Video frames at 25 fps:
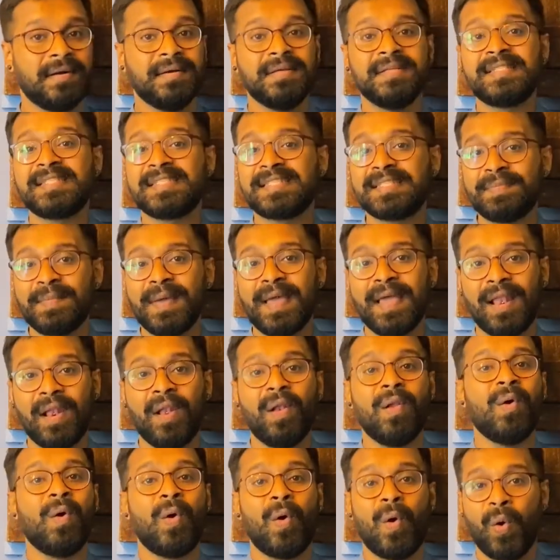smell,
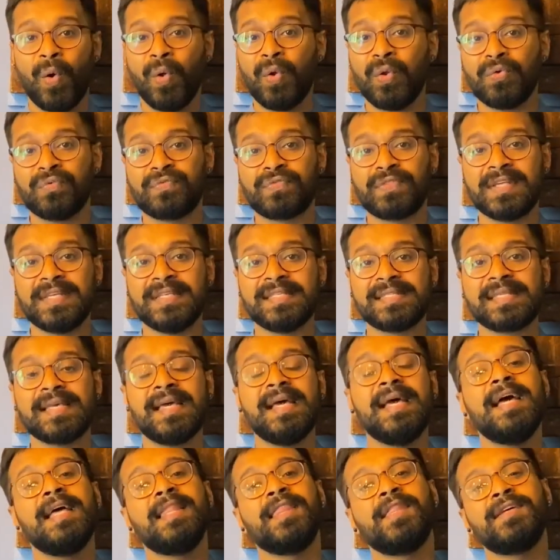all of this.
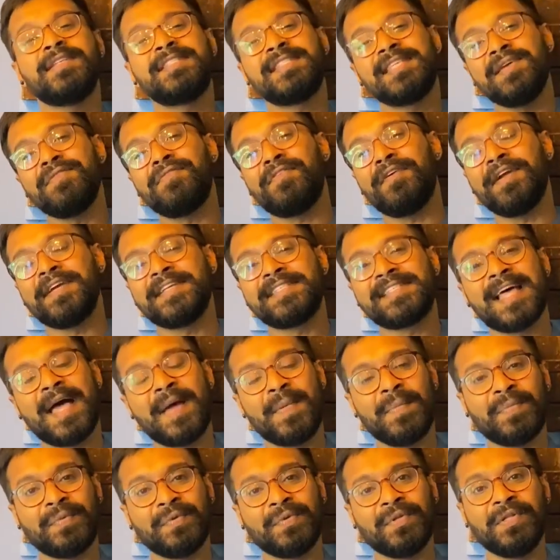Now, say for
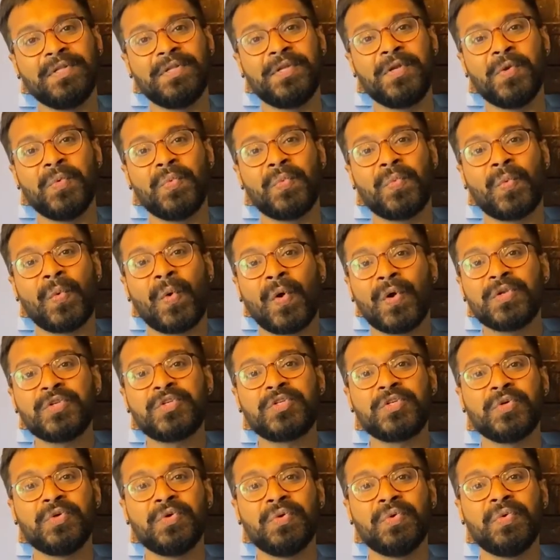example, you want
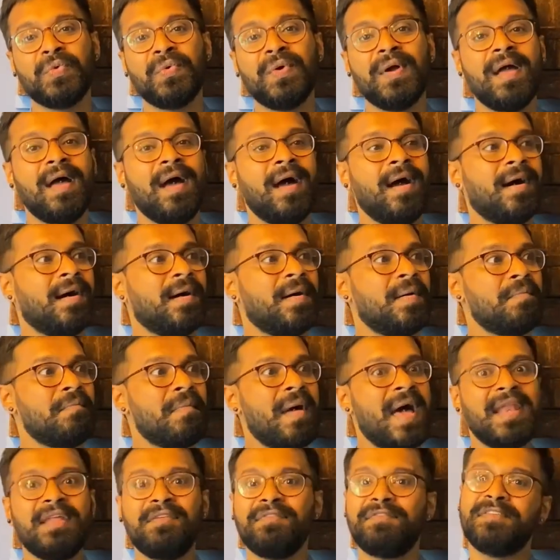to
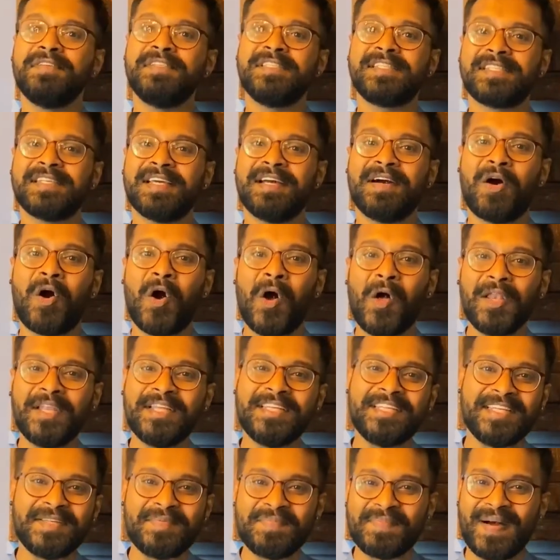manifest a
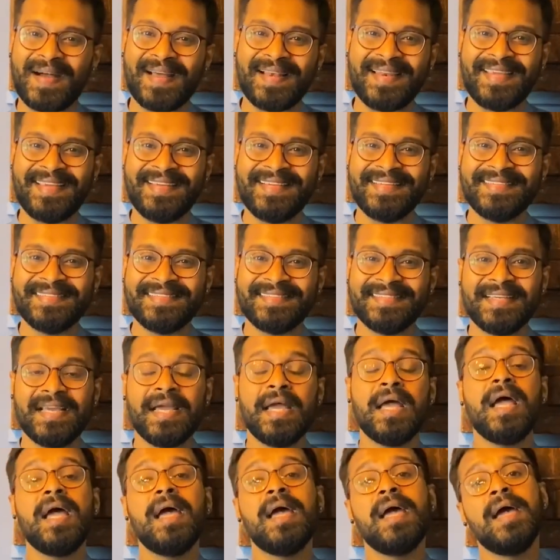holiday in Bali.
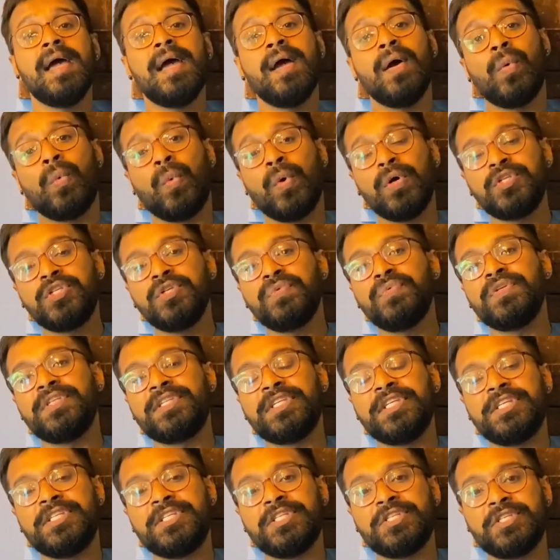What you would
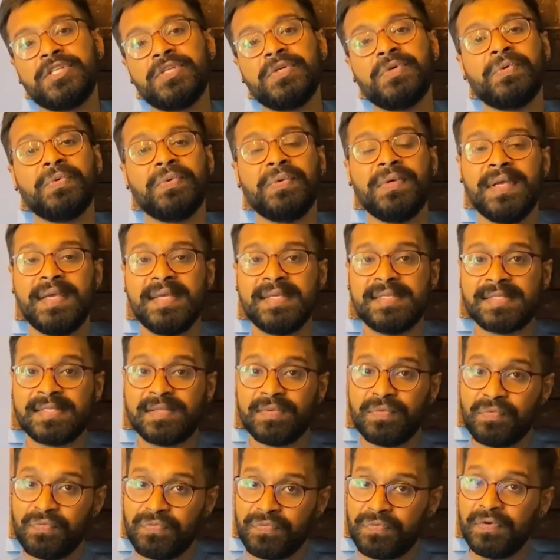need to do
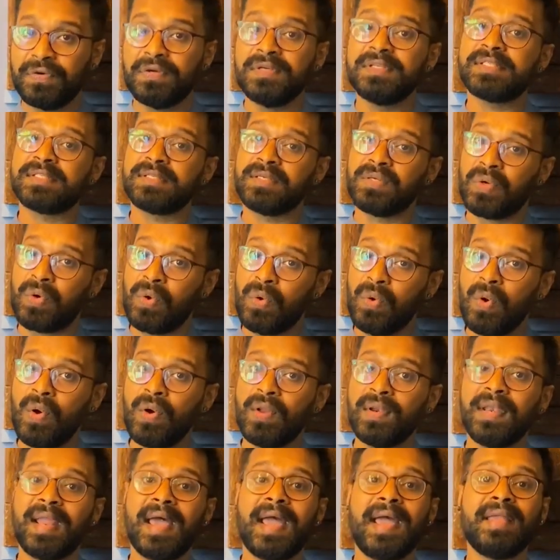is first go
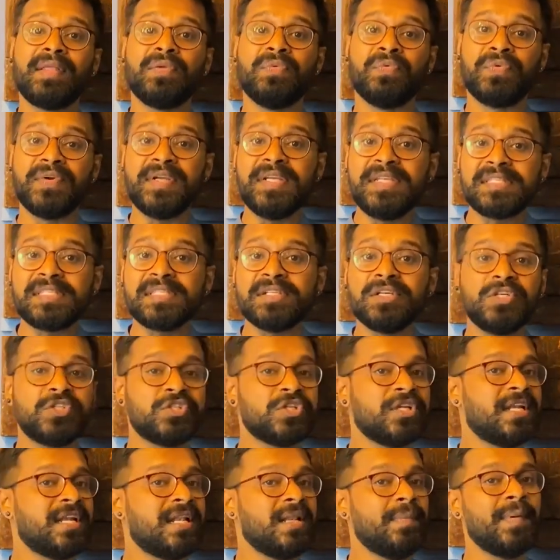online, research a
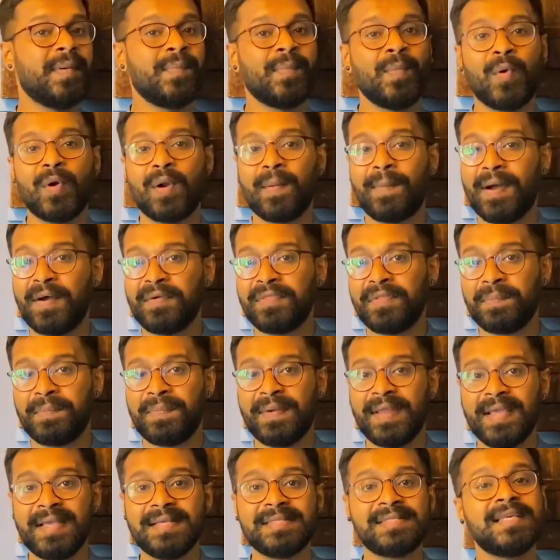little bit more about the
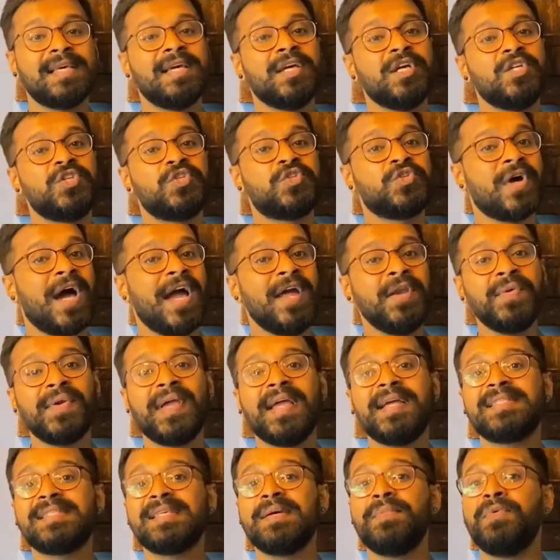place, try to
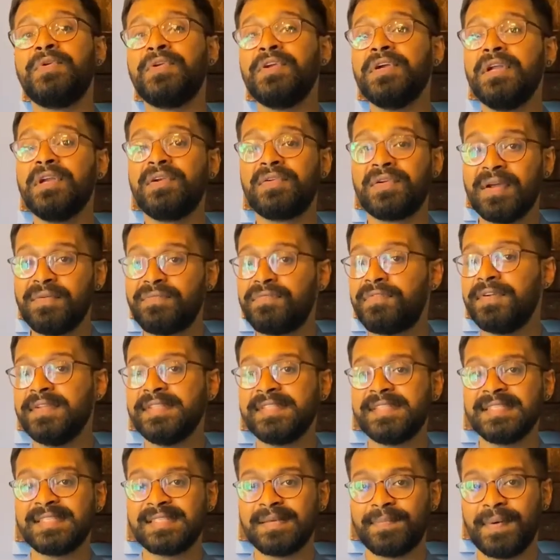get some real
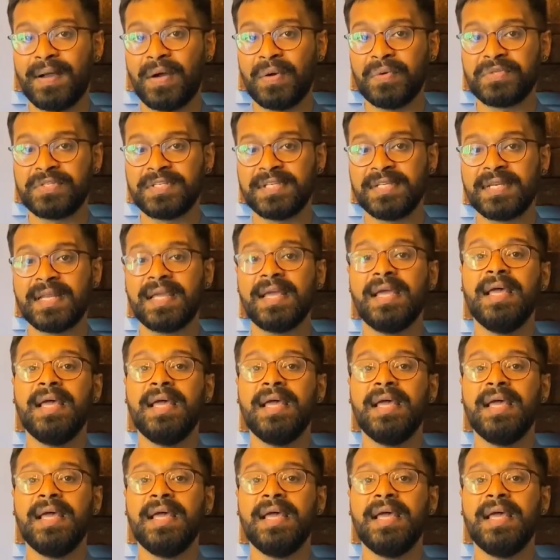references about it.